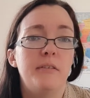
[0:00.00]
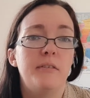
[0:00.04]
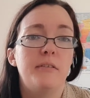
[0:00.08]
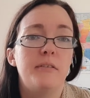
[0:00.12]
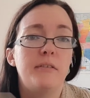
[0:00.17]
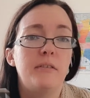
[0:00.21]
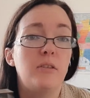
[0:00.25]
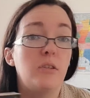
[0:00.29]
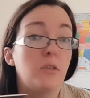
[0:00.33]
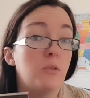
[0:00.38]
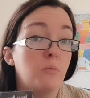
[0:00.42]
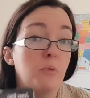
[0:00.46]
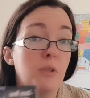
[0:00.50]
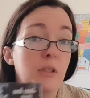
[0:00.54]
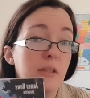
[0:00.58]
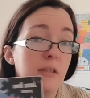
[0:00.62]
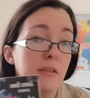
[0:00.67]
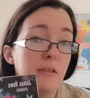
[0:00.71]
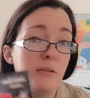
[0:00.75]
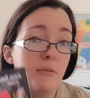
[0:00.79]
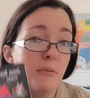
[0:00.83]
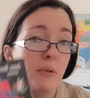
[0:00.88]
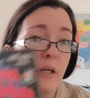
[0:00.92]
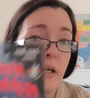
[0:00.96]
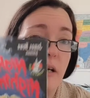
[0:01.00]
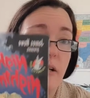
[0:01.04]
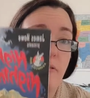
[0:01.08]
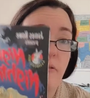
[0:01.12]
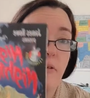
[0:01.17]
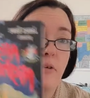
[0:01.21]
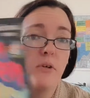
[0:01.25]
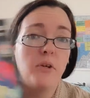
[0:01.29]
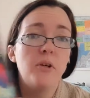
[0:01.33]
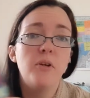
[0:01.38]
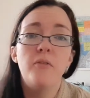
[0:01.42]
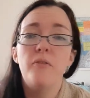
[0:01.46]
Goodwill or
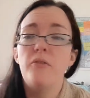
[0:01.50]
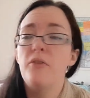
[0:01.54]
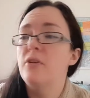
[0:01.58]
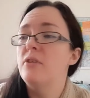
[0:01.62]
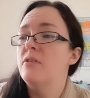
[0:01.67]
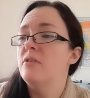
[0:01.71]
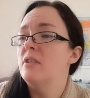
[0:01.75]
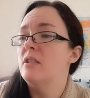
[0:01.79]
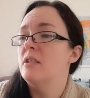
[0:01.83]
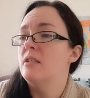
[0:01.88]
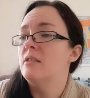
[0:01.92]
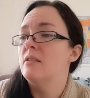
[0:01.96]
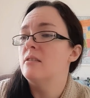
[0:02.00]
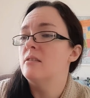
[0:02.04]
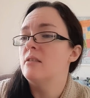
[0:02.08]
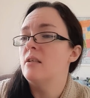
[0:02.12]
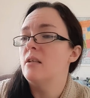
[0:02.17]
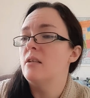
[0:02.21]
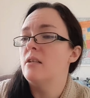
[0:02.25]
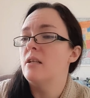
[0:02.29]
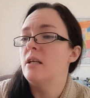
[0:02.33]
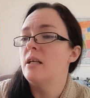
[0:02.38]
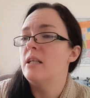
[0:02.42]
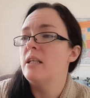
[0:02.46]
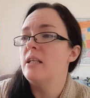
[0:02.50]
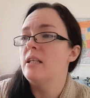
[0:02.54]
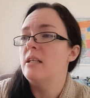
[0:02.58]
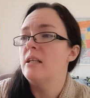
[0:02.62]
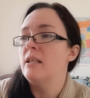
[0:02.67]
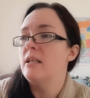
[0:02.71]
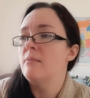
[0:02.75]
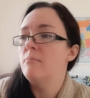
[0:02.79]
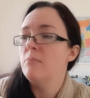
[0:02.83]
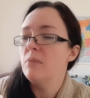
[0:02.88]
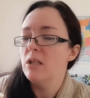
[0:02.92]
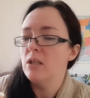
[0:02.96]
wherever. This is Nighty
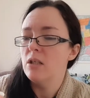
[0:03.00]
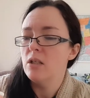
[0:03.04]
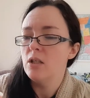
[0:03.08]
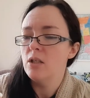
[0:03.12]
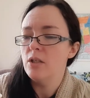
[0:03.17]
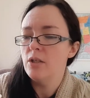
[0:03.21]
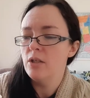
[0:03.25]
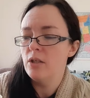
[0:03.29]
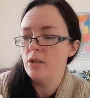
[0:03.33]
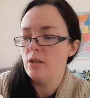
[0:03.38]
Nightmare,